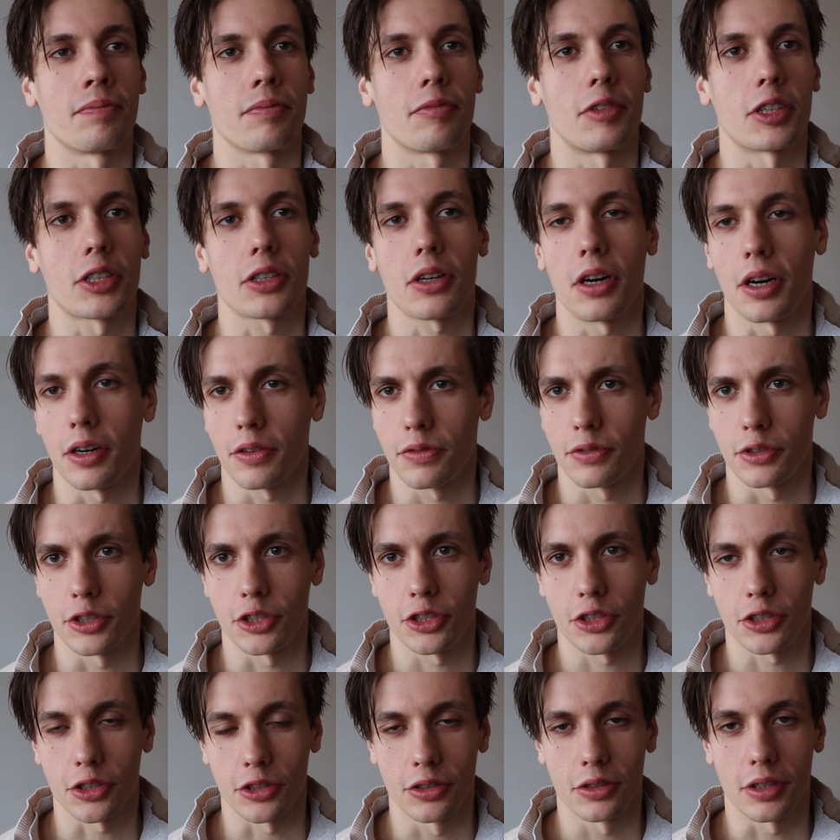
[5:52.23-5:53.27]
what carnivore
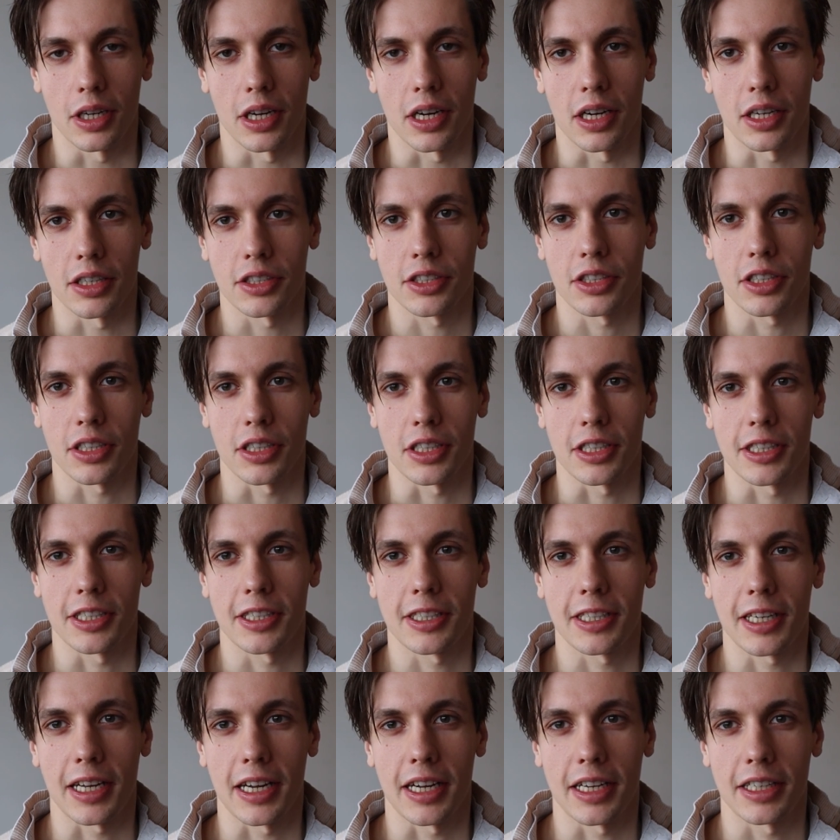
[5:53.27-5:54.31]
showed us is
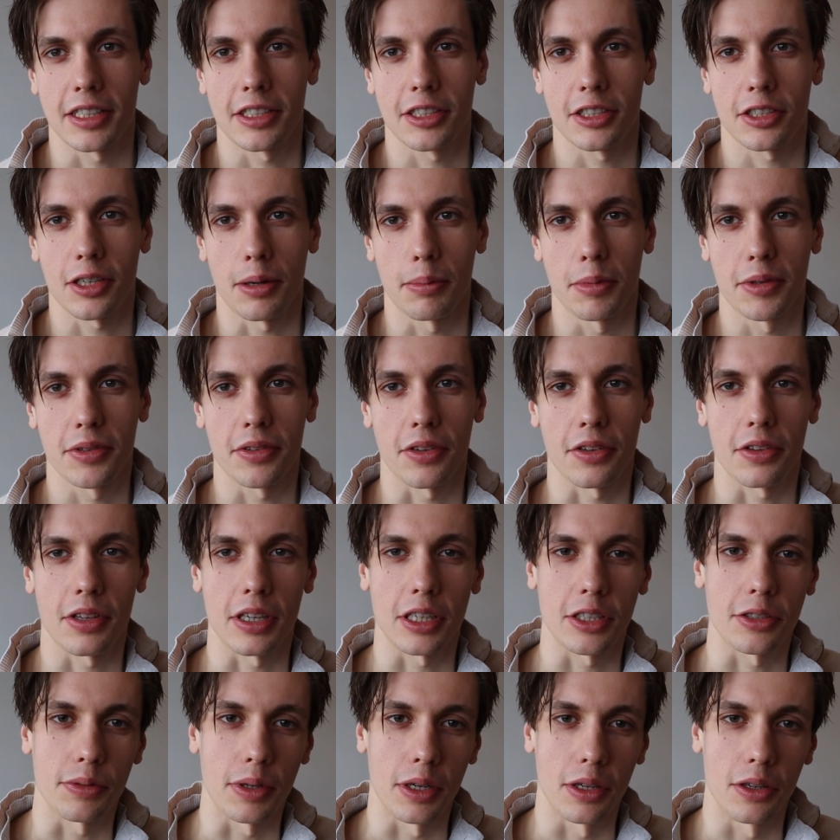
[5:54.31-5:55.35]
that some of the
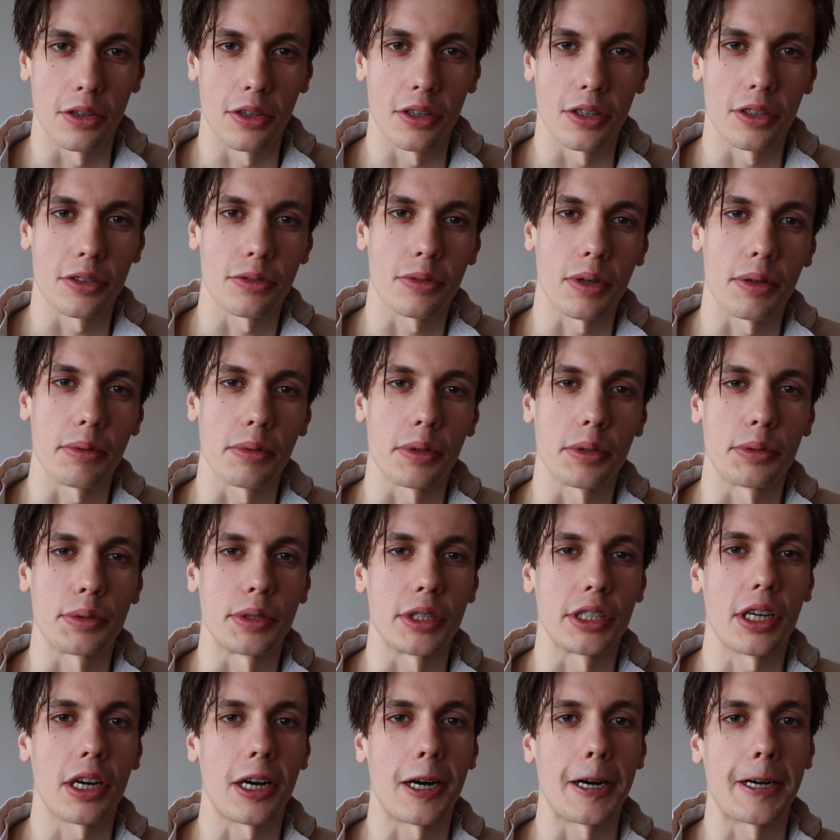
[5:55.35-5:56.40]
things we learned when we were
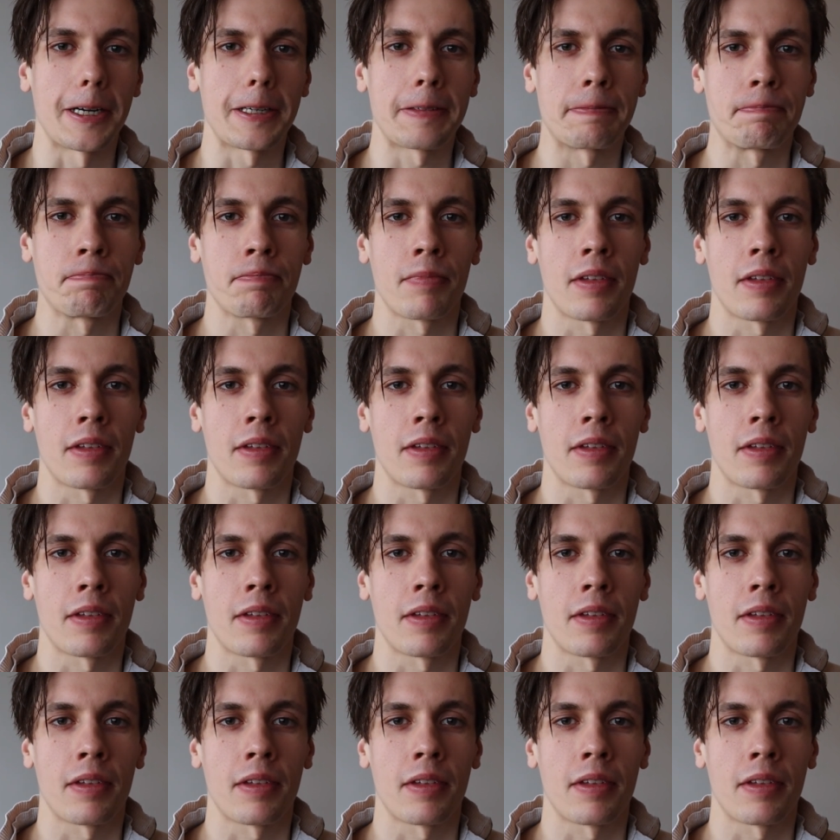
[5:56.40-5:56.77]
young,